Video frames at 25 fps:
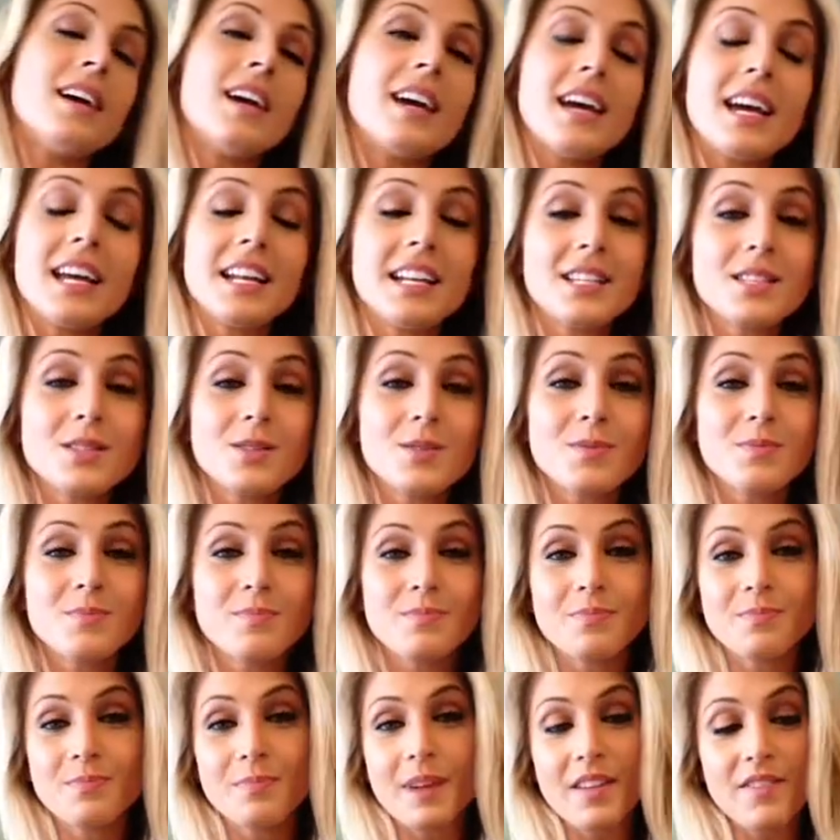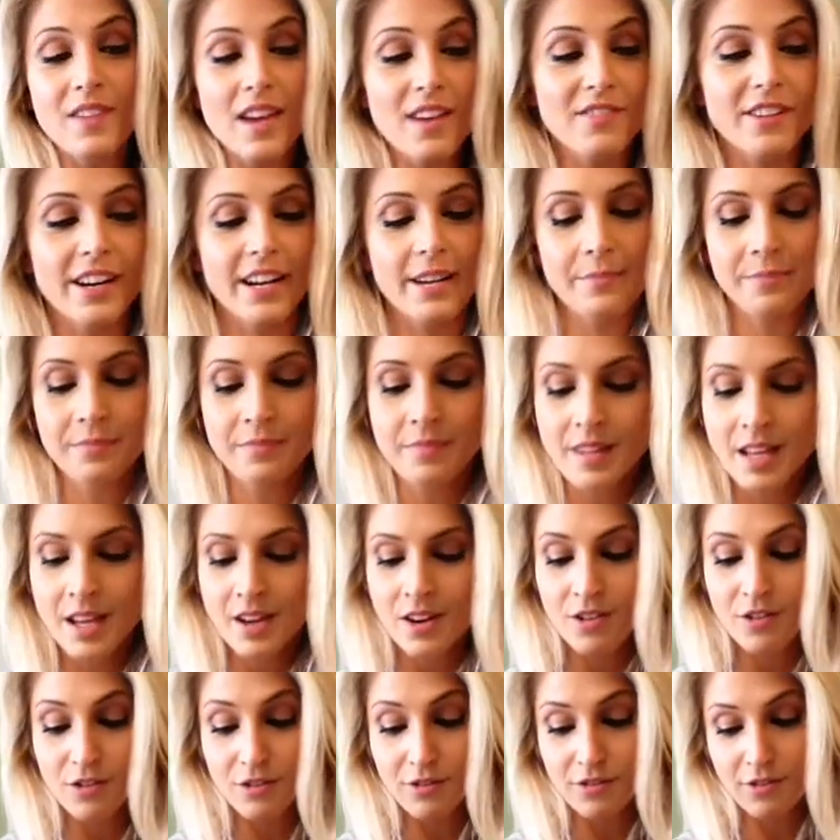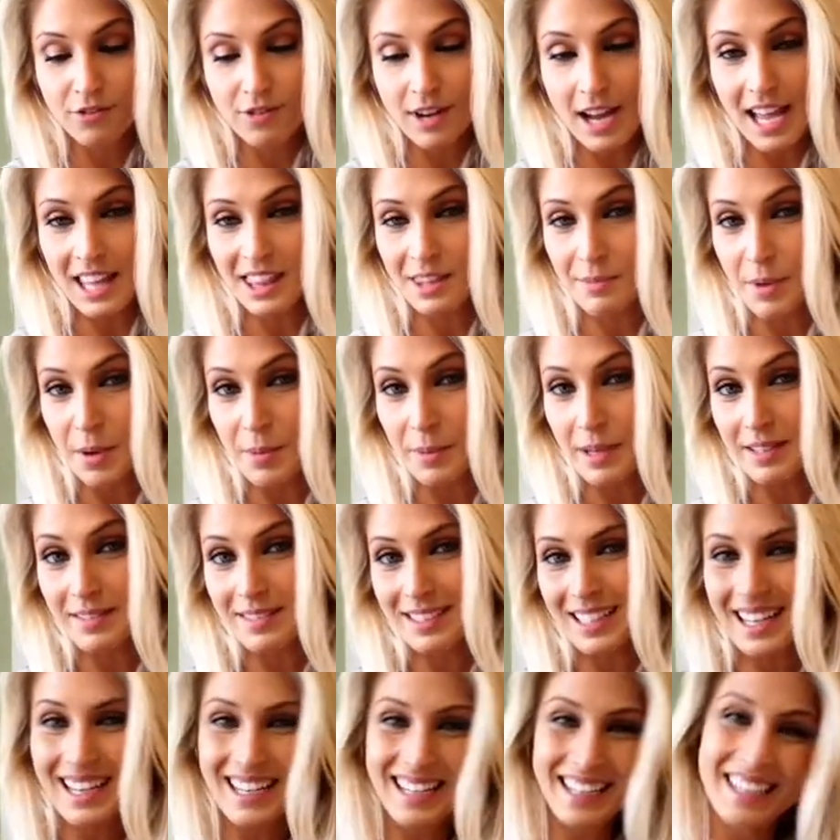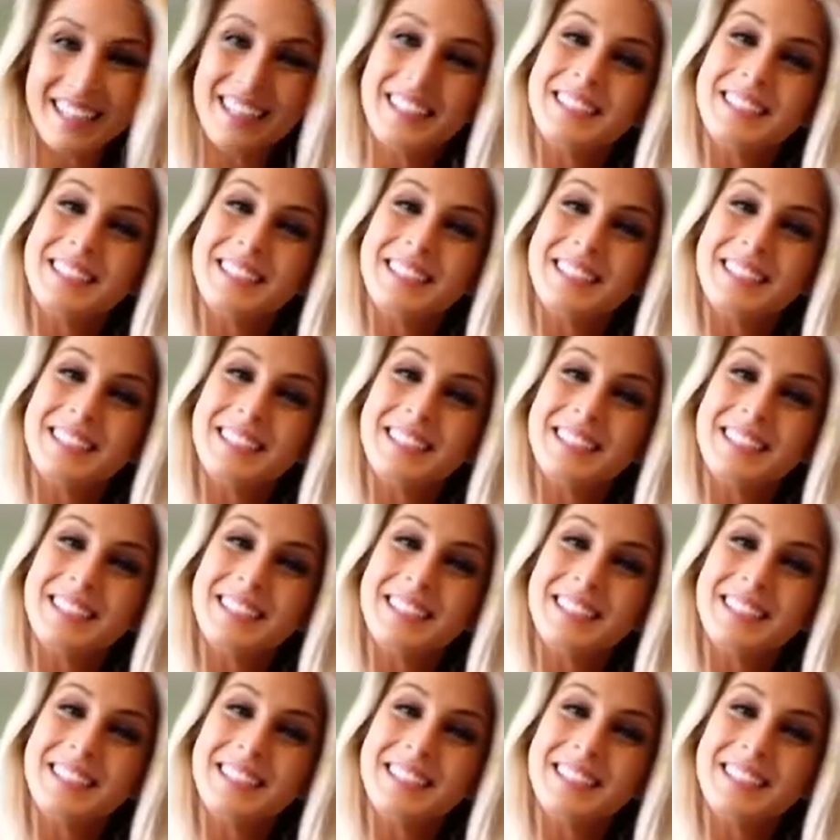and it's my favorite at the moment. I